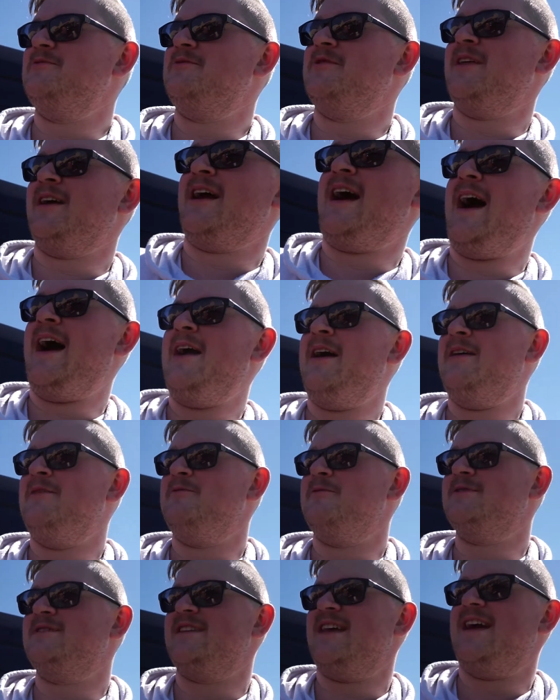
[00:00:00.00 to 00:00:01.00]
where the guy
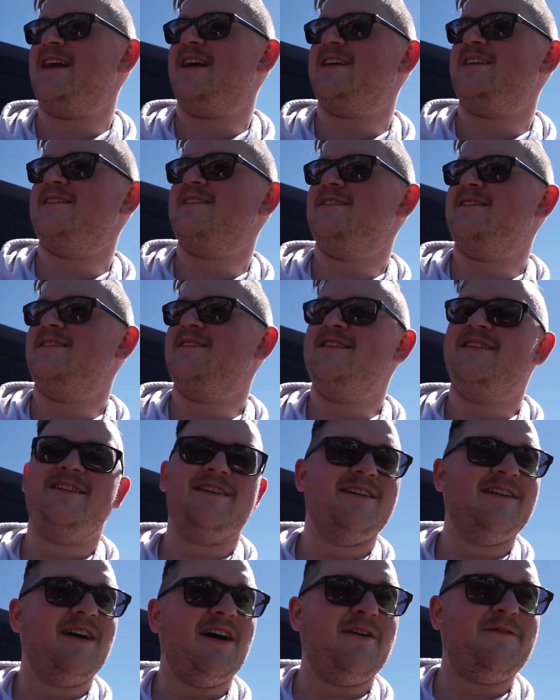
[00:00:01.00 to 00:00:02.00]
was like
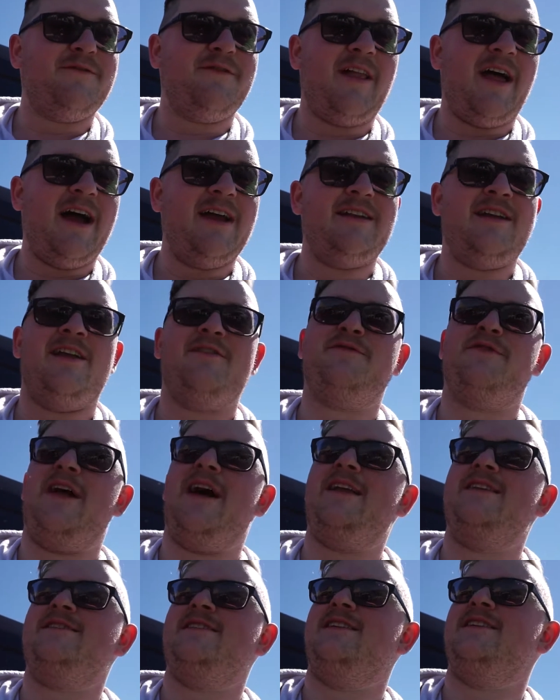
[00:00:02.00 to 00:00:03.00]
a flight, not a
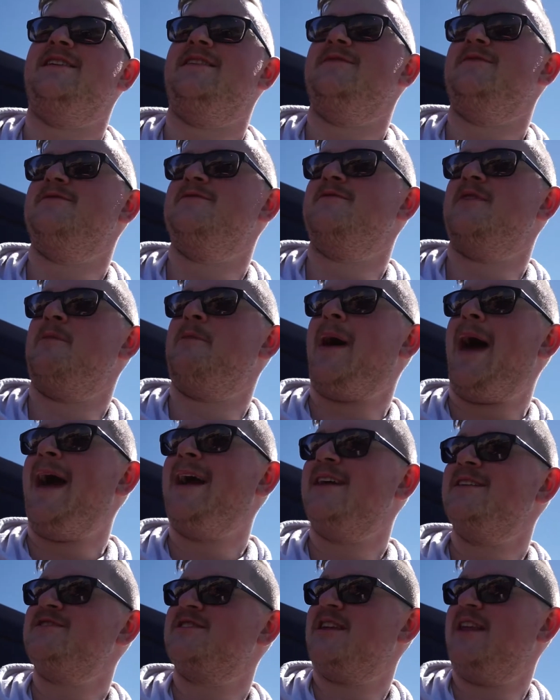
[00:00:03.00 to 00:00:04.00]
flight attendant, a
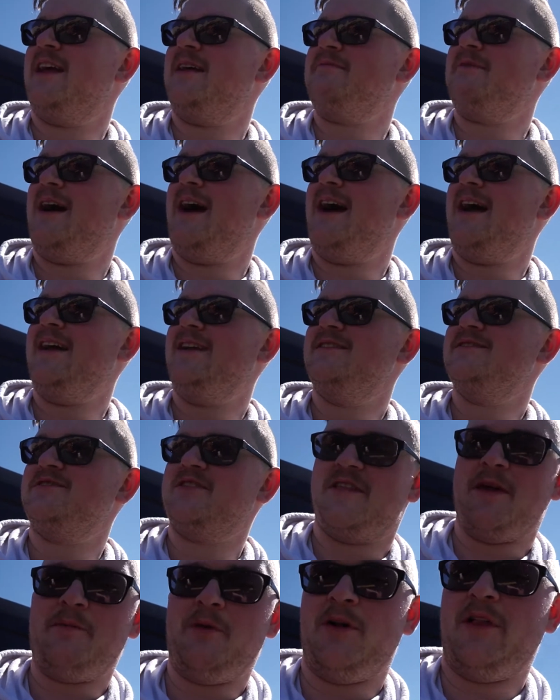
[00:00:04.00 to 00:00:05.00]
baggage claim guy. So
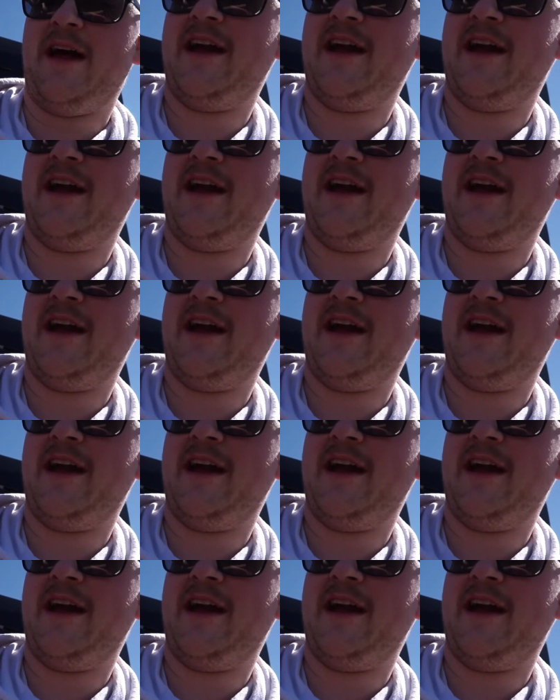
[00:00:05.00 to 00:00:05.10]
they put